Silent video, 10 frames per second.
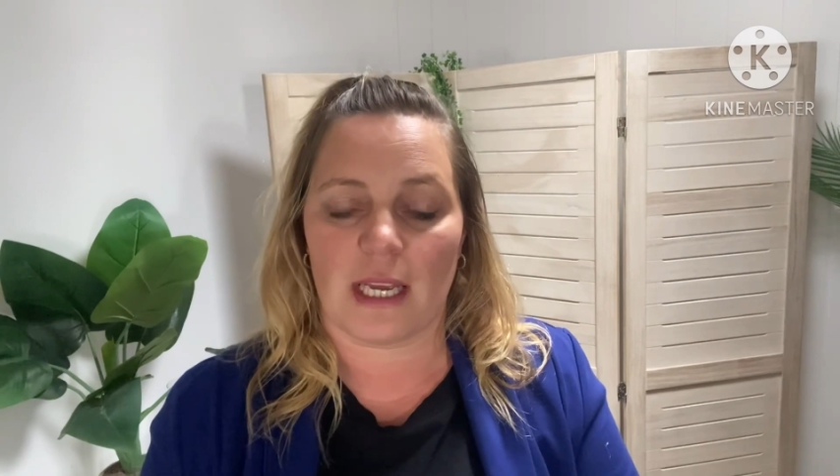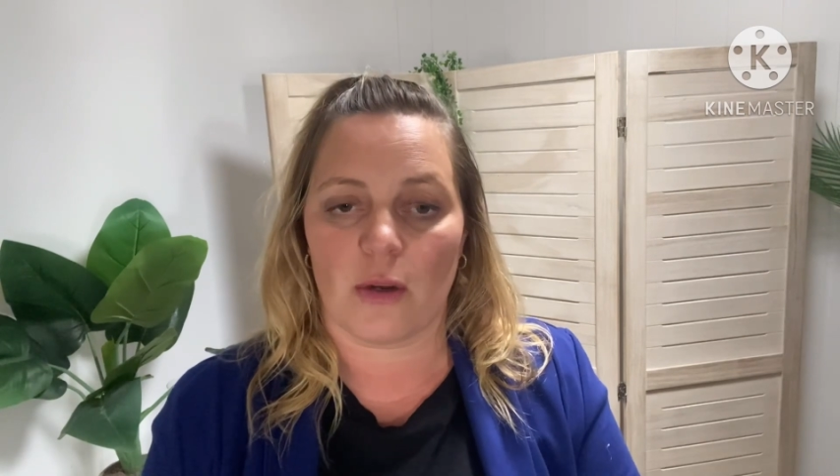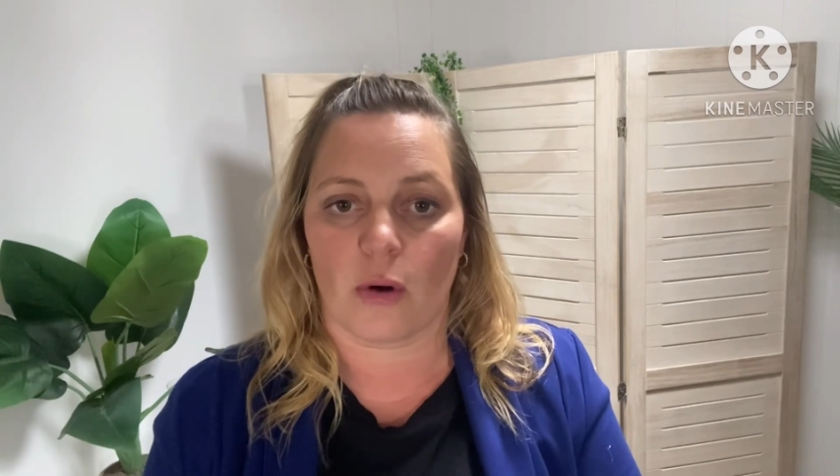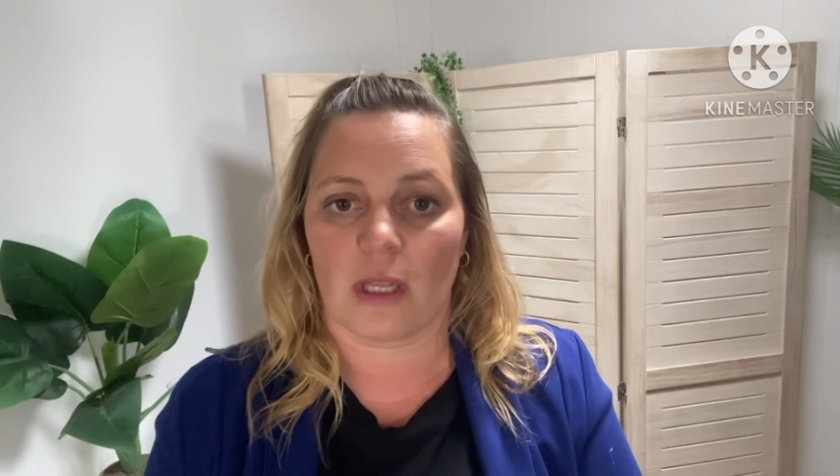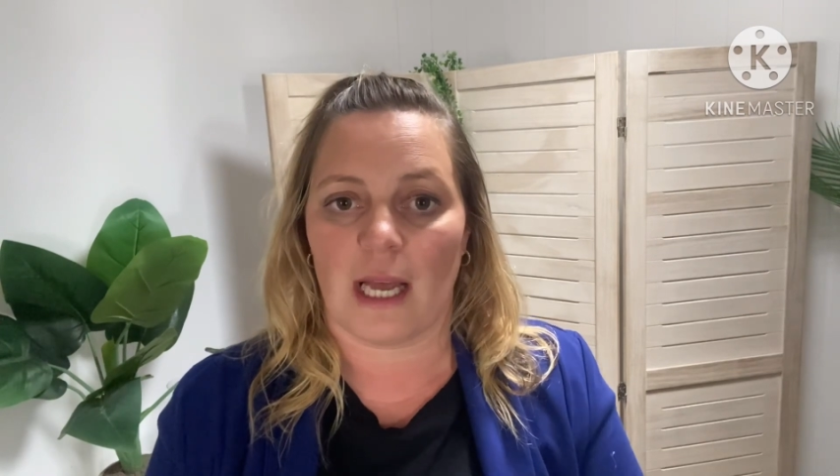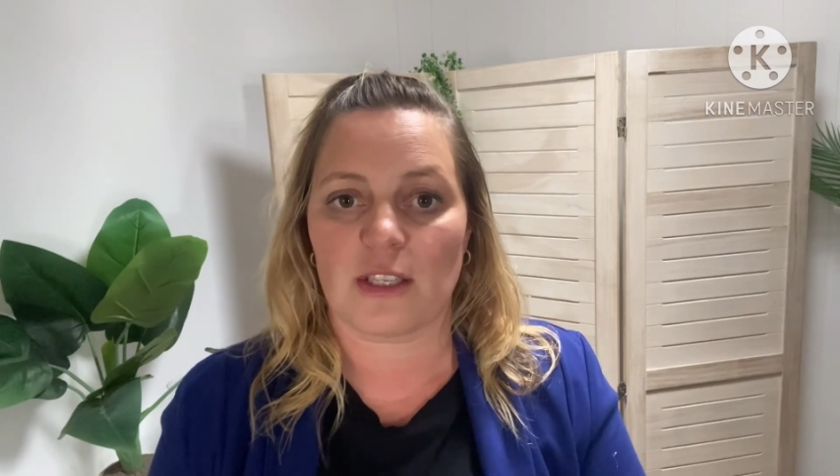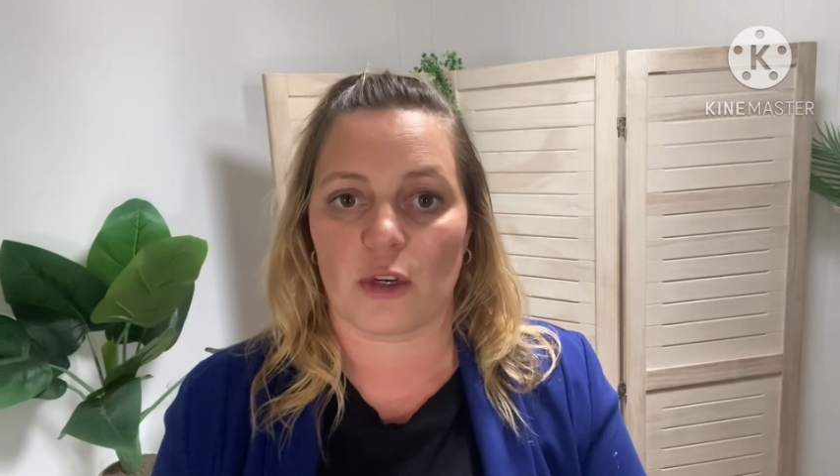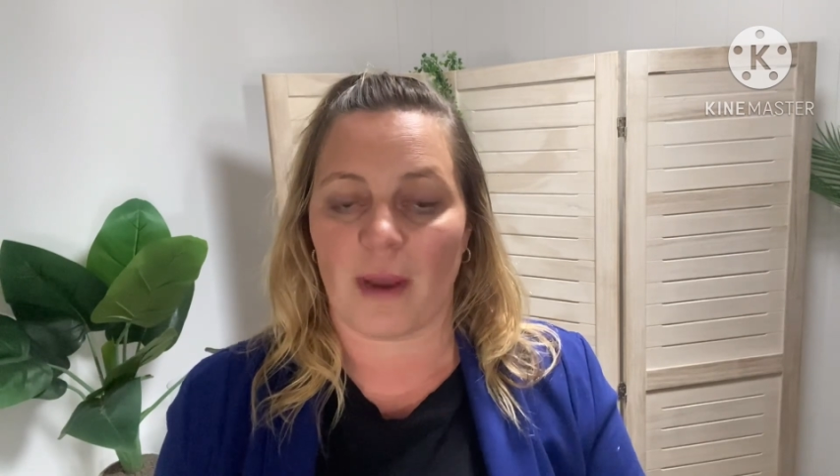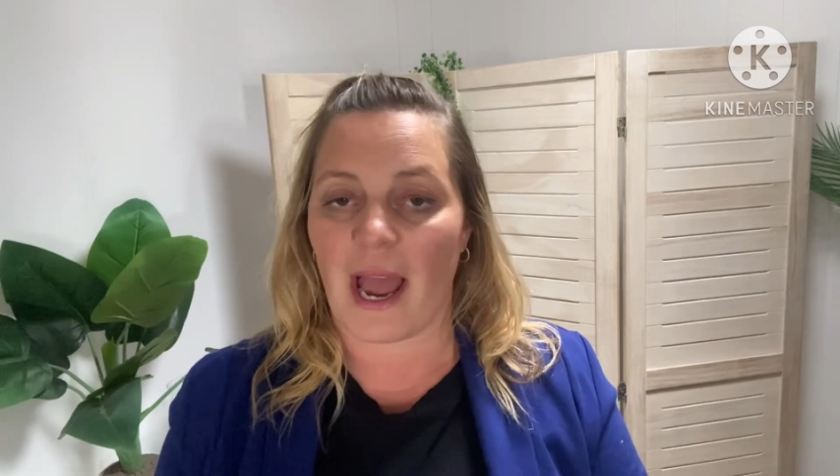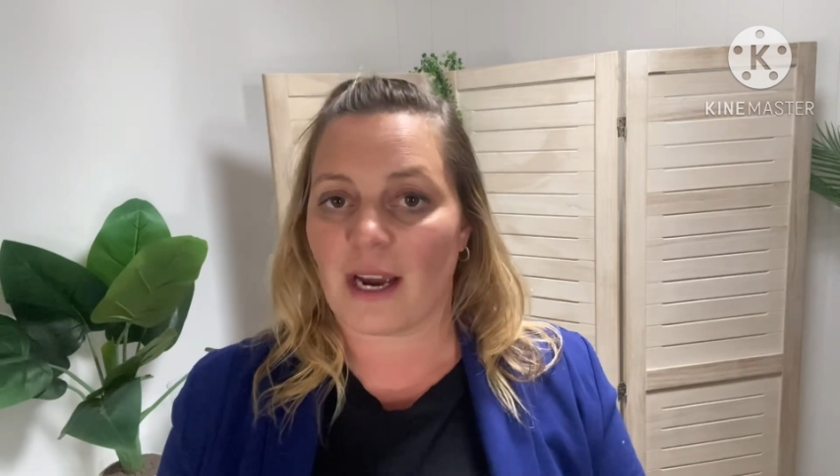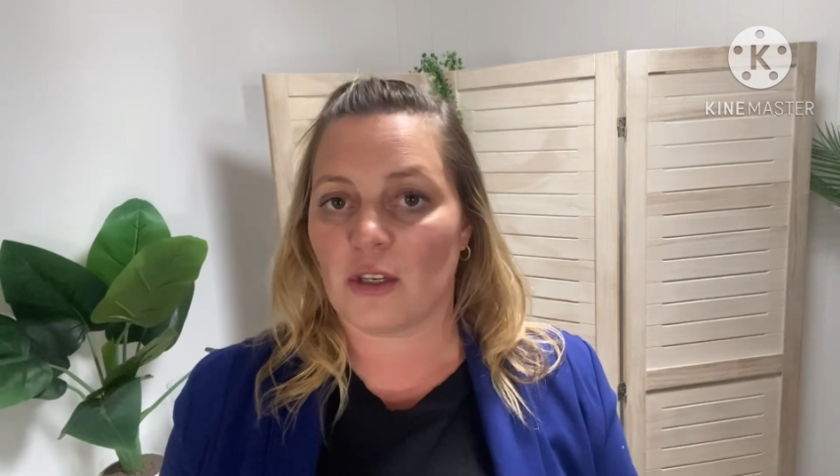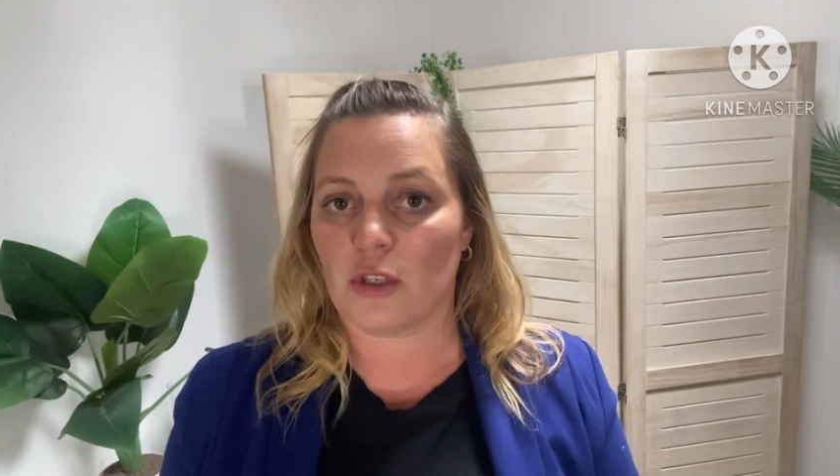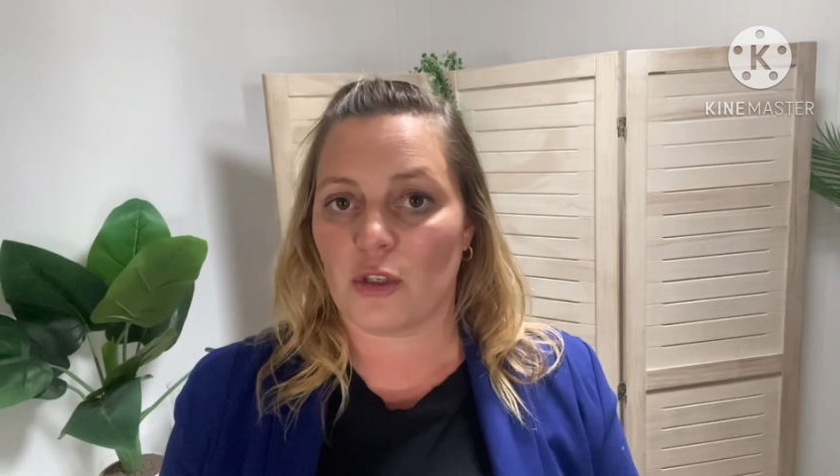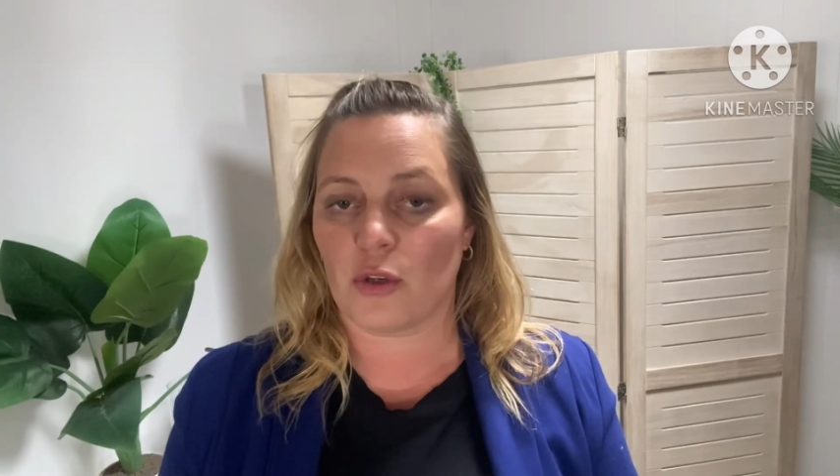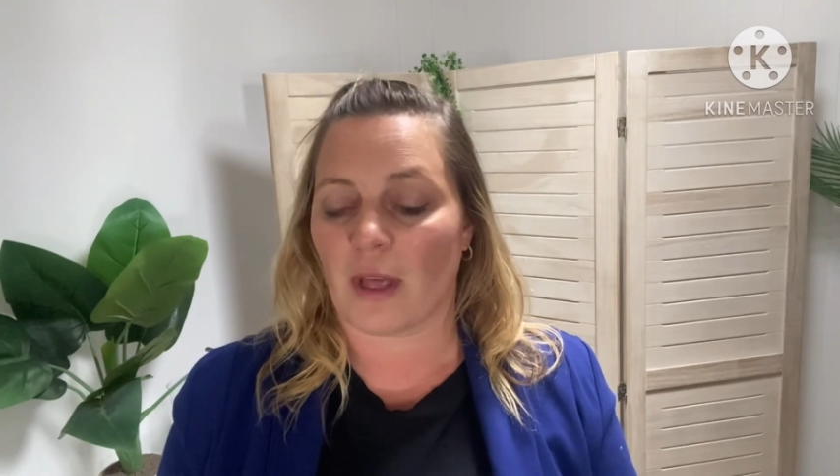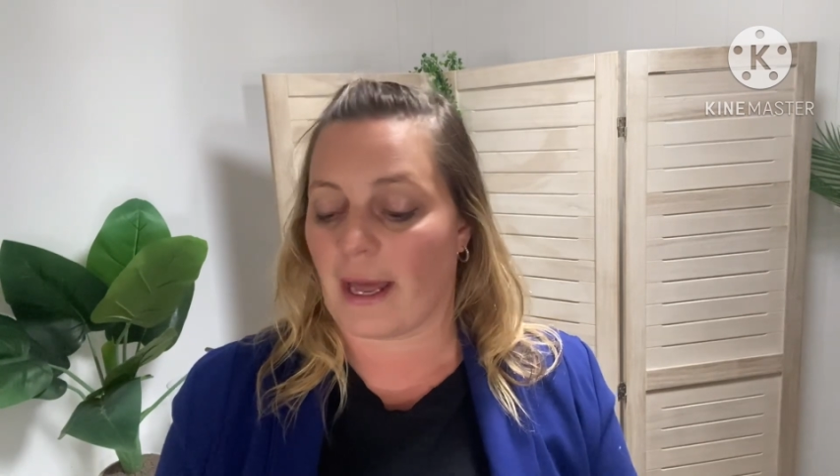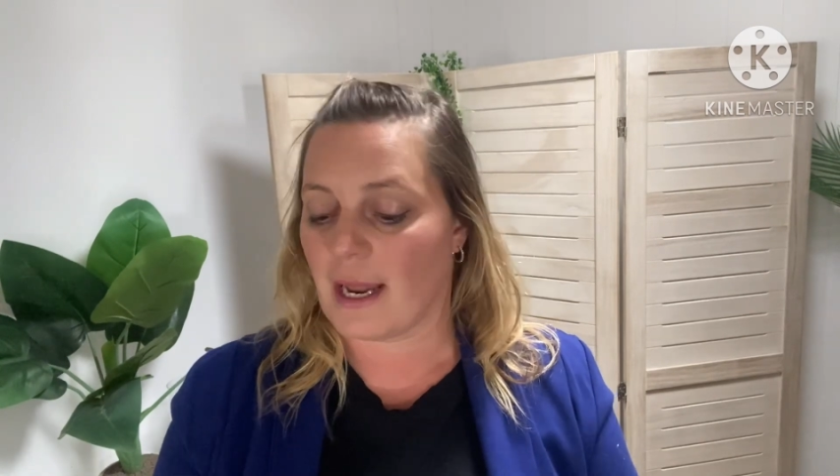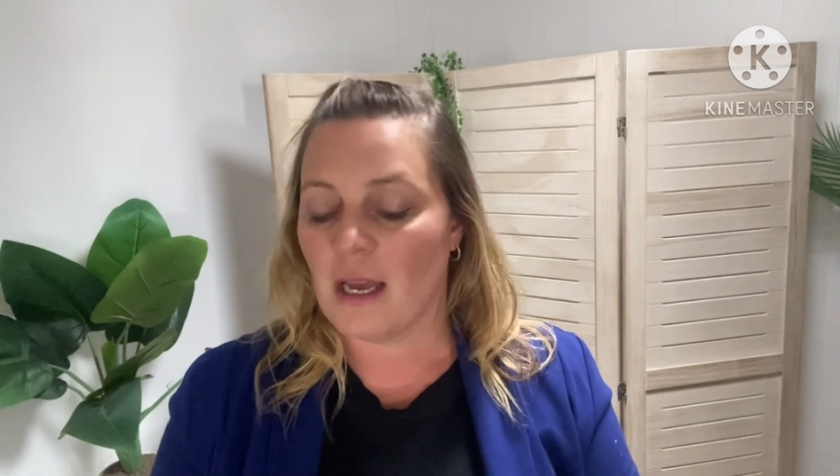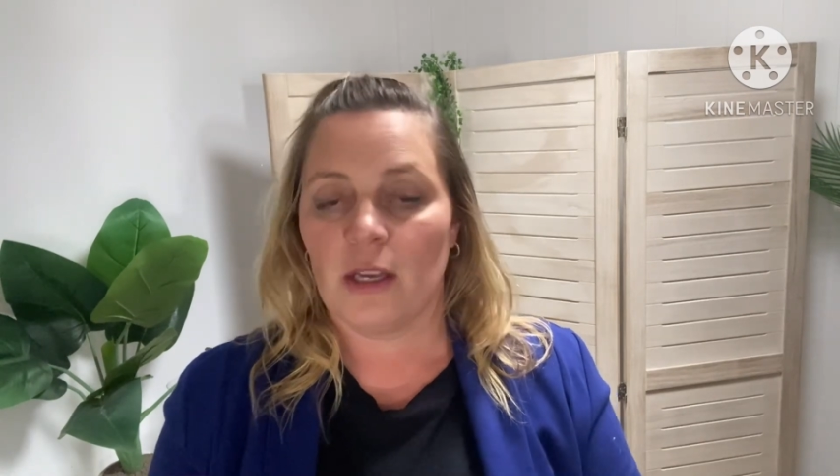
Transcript: in your classroom. How can you do that?